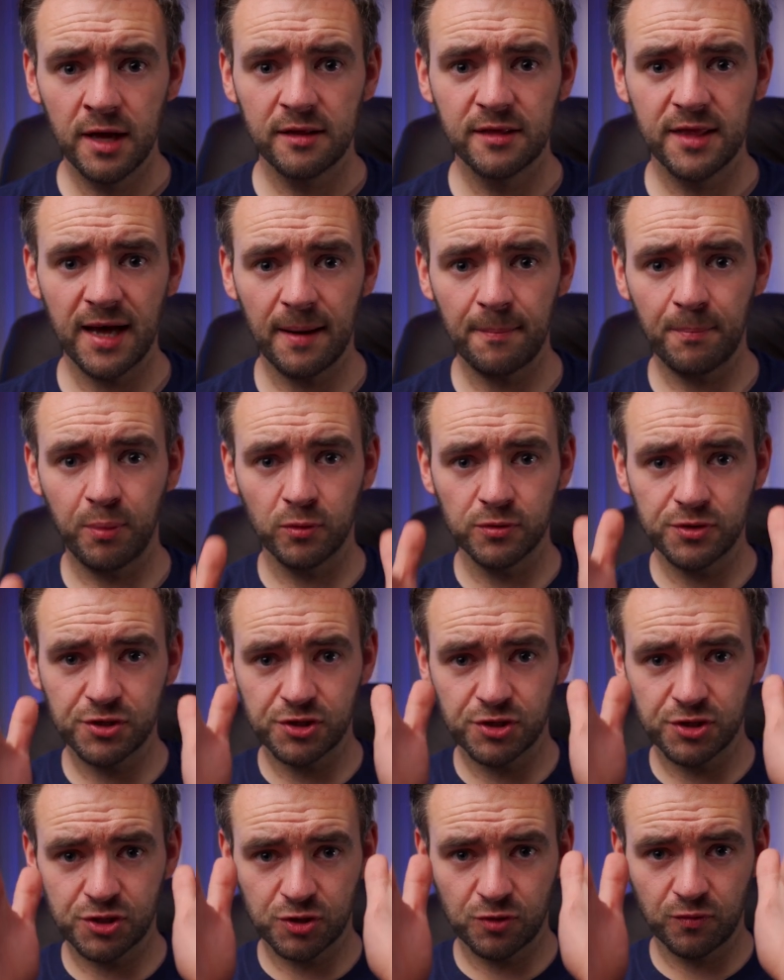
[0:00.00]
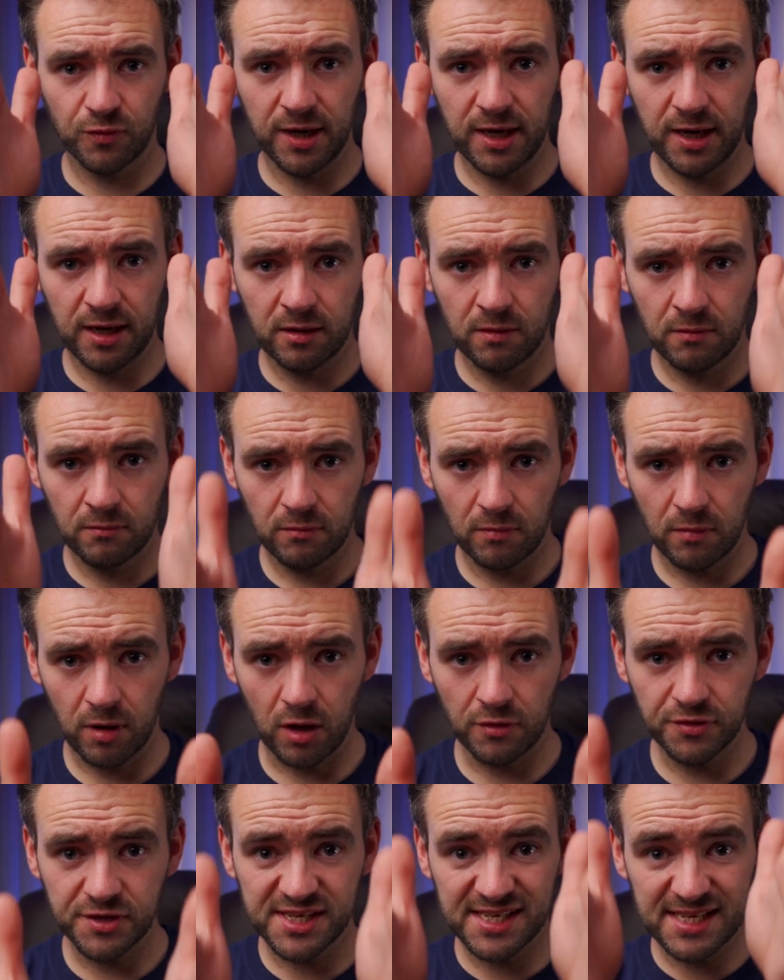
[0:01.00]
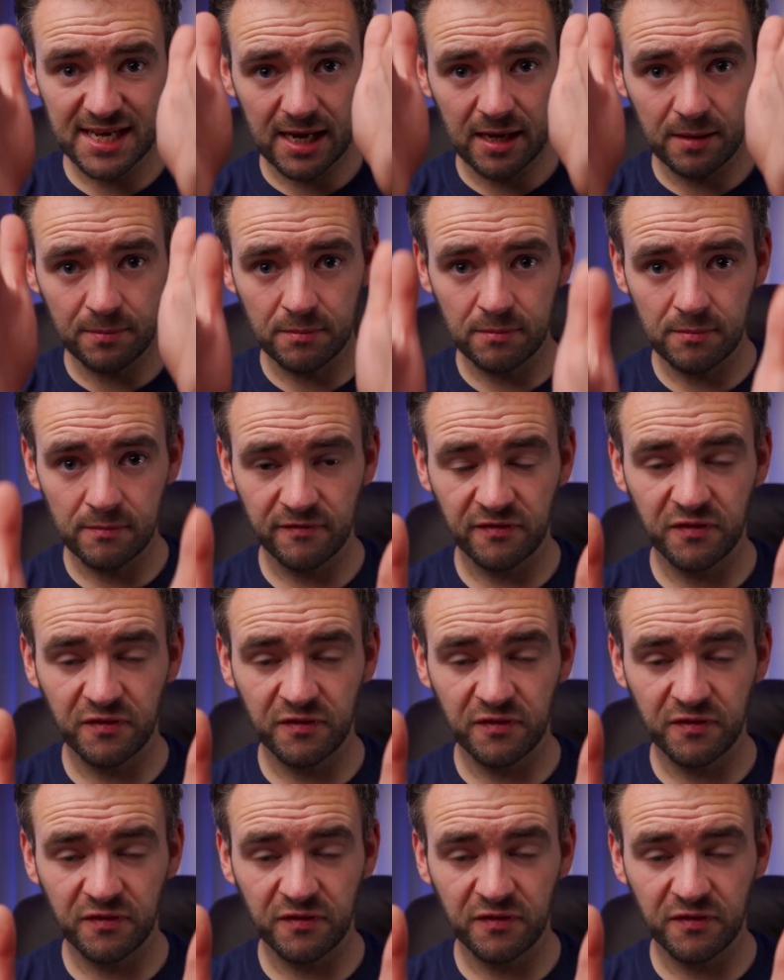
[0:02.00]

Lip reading: that puts the screen on the same